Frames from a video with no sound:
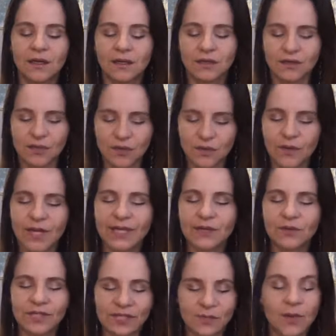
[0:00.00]
So it
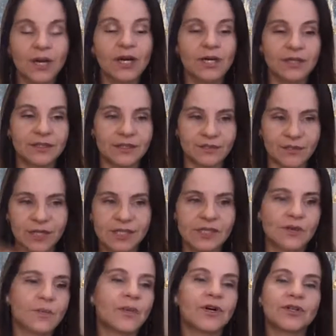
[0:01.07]
was part
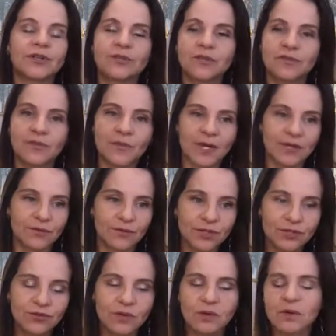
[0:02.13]
of my
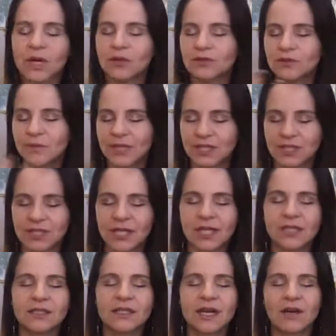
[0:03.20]
ritual. I would
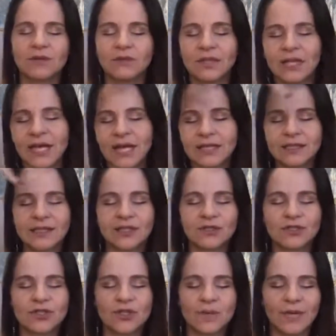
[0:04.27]
meditate, I would get
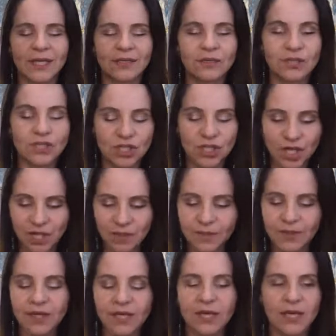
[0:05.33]
the geometric
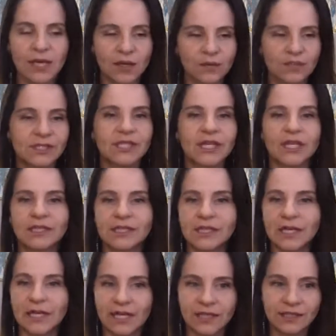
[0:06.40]
shape, and I would start
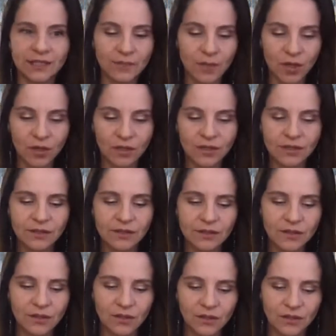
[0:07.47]
laying them on,
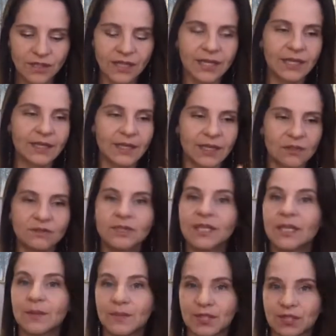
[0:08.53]
and then I would
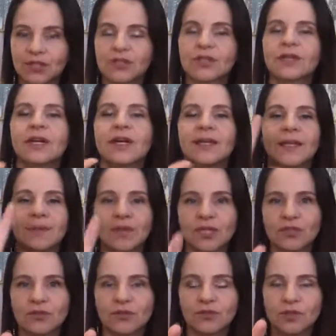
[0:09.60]
take a picture, and the
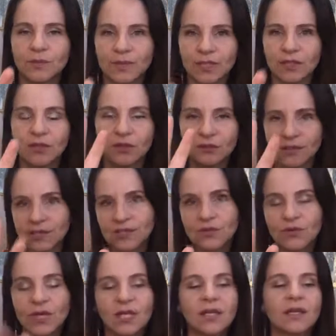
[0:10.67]
picture would be on the
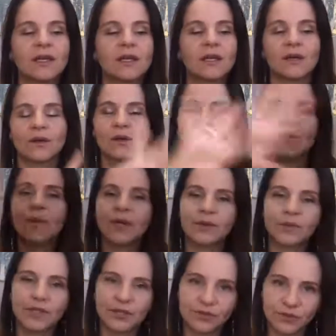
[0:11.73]
screen
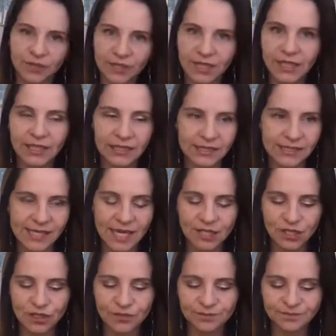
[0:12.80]
when we are doing the healing
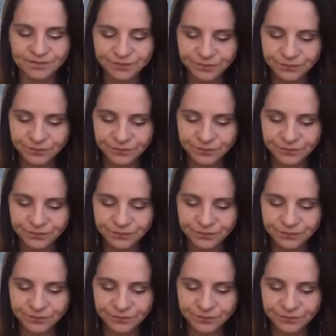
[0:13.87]
session.